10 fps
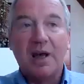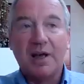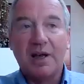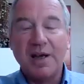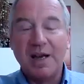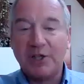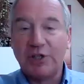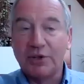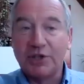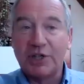
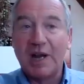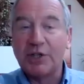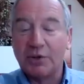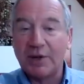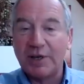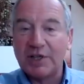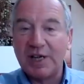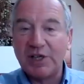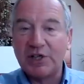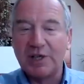National Science
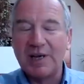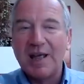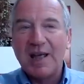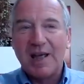Organization.